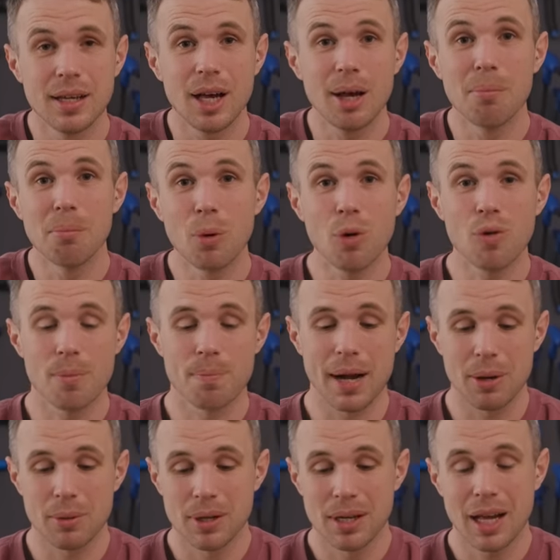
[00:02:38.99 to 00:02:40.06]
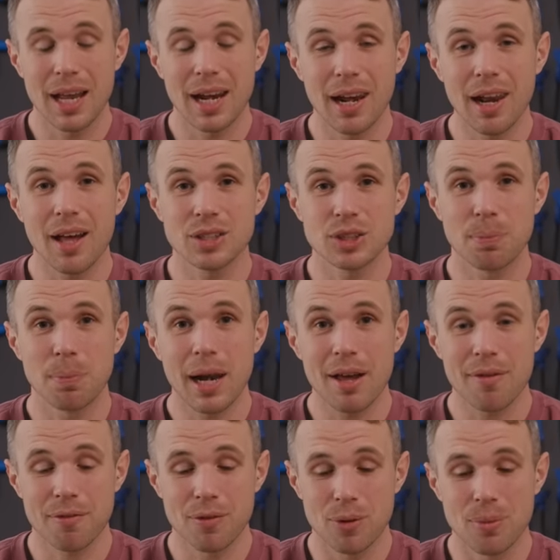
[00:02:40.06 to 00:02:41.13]
and more about a larger
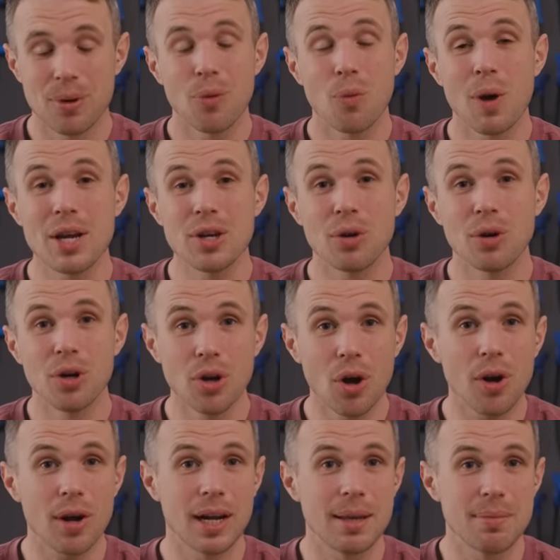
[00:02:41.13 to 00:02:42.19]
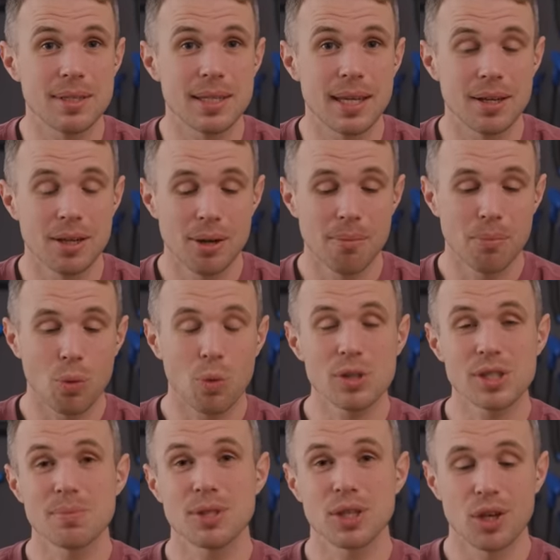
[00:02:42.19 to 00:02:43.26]
platform when you're not clipped in, but
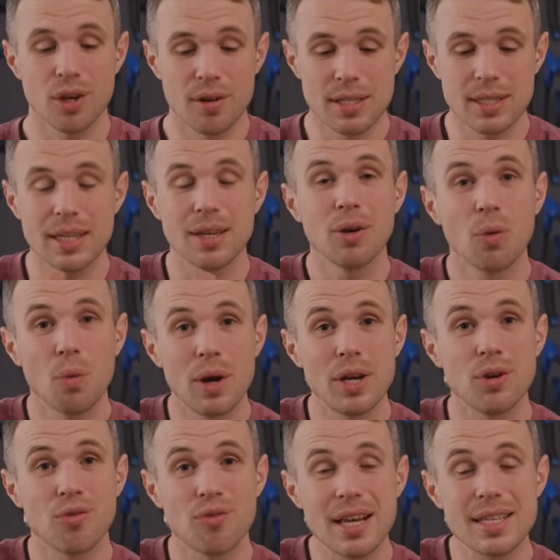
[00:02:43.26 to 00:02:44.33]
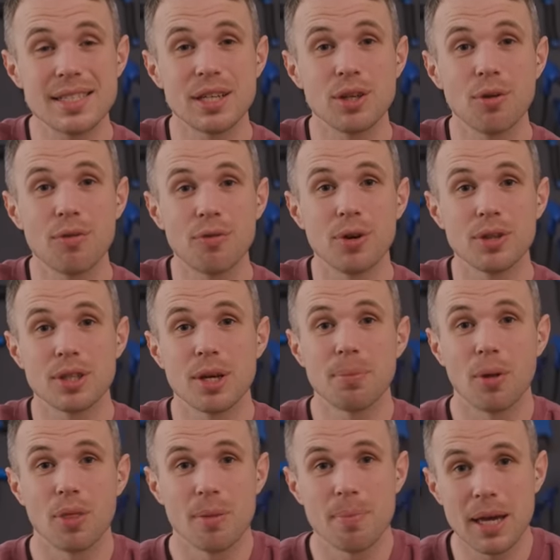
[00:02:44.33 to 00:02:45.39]
want some security when you're resting your foot
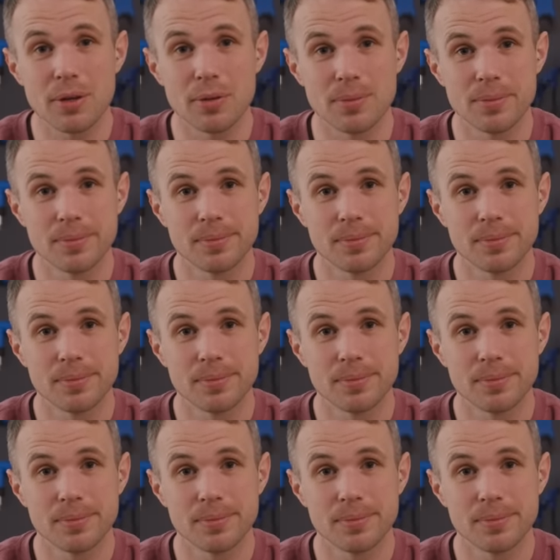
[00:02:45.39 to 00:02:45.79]
upon the pedal.